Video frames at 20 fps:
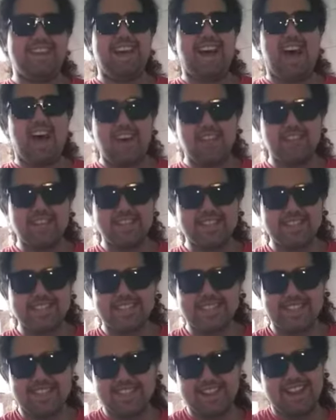
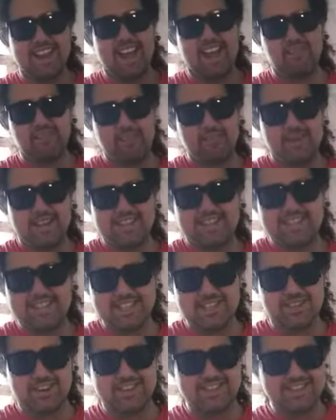obviously, they didn't have their best
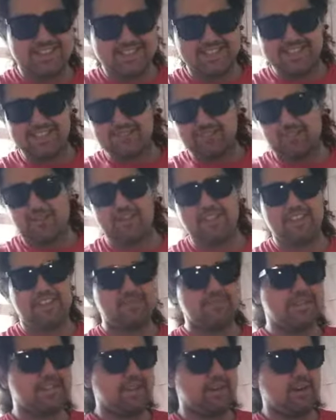interests in for
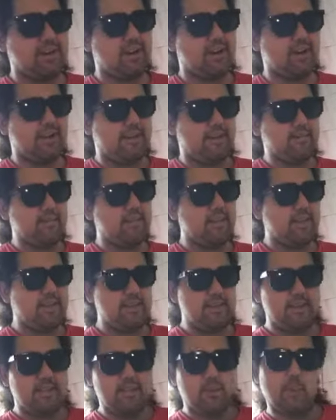them. So,
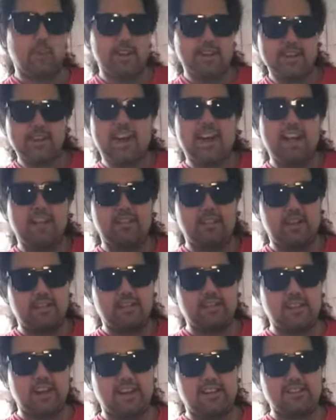the one guy in the
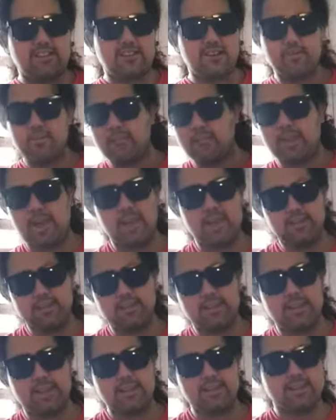other live stream, not even
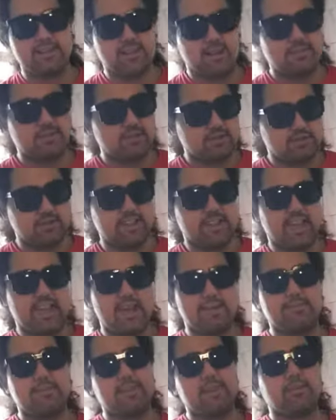making this up, this really
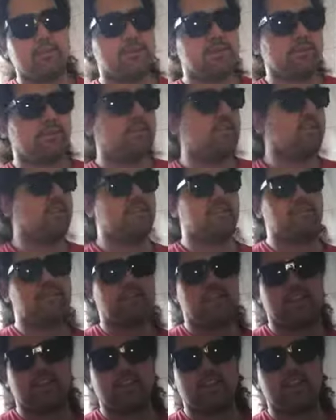happened. I wonder if I'll even
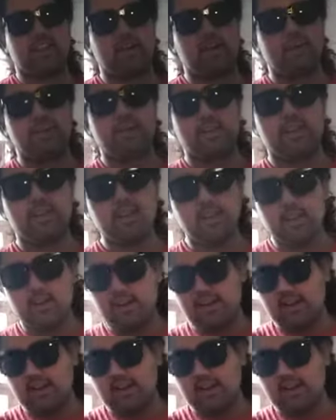find the guy one day.